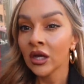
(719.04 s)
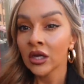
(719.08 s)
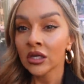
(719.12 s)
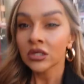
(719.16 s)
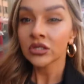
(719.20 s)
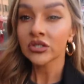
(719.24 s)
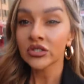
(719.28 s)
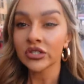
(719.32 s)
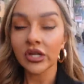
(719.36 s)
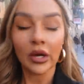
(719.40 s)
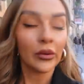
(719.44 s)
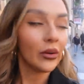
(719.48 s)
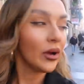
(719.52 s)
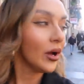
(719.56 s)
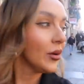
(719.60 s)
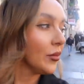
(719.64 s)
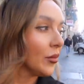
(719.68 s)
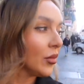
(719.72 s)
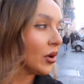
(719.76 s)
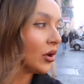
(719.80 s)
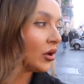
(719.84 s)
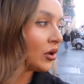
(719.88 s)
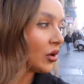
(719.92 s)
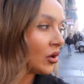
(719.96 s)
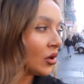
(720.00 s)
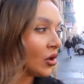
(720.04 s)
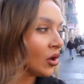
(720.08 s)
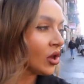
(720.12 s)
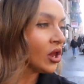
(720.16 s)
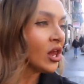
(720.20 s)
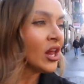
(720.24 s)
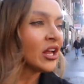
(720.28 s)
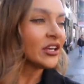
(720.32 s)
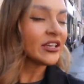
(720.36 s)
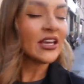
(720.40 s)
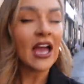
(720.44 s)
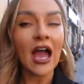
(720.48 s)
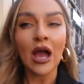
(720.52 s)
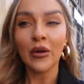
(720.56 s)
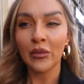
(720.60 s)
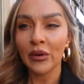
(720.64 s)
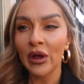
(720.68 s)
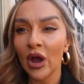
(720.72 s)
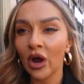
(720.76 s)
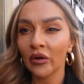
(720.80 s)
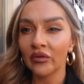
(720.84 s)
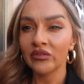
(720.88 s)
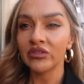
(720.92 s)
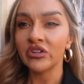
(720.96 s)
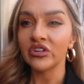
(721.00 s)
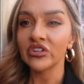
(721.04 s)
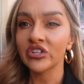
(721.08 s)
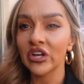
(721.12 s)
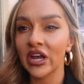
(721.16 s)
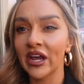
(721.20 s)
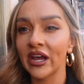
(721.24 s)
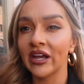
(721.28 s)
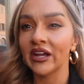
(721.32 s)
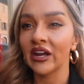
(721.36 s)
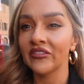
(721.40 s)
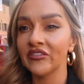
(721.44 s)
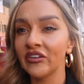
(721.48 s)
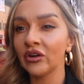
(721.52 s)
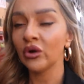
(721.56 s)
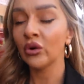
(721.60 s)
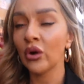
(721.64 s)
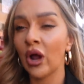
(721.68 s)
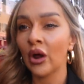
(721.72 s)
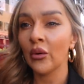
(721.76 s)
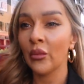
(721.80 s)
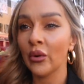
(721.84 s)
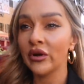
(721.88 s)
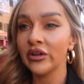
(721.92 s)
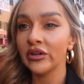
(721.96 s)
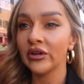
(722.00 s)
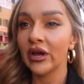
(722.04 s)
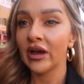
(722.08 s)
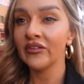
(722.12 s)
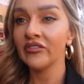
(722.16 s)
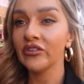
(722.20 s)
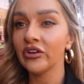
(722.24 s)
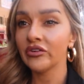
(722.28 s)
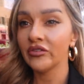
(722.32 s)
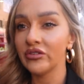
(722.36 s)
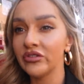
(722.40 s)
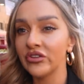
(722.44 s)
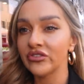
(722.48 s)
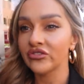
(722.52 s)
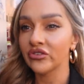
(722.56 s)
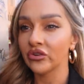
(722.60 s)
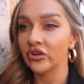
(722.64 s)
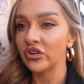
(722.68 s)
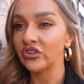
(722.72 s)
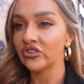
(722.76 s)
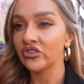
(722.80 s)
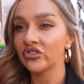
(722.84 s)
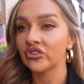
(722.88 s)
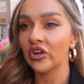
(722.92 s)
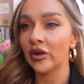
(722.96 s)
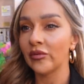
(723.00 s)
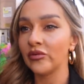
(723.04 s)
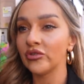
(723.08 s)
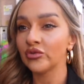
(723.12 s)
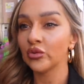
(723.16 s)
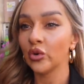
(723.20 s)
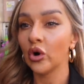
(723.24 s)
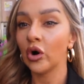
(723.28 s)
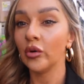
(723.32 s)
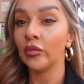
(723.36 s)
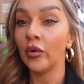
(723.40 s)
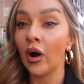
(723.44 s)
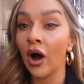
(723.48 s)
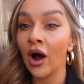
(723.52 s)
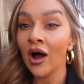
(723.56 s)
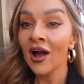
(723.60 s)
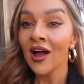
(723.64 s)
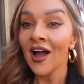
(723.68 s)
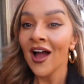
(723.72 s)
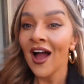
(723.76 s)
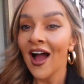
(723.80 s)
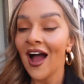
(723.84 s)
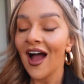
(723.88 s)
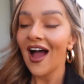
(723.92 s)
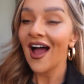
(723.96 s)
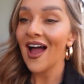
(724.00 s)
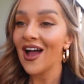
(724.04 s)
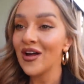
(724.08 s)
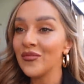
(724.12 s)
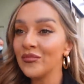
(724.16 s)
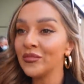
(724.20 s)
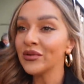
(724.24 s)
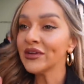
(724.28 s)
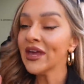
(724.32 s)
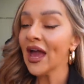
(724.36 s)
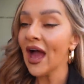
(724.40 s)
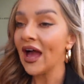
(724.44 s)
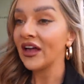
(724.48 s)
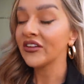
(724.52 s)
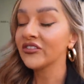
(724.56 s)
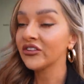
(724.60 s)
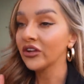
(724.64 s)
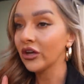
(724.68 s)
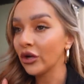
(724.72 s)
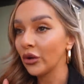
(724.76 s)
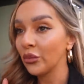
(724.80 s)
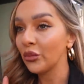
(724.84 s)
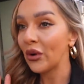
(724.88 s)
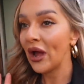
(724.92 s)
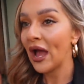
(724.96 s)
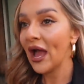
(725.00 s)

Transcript: so we're in um, the shade yeah we are in the shade I feel like whenever you're in the sun it's just so much warmer um, but yeah so we're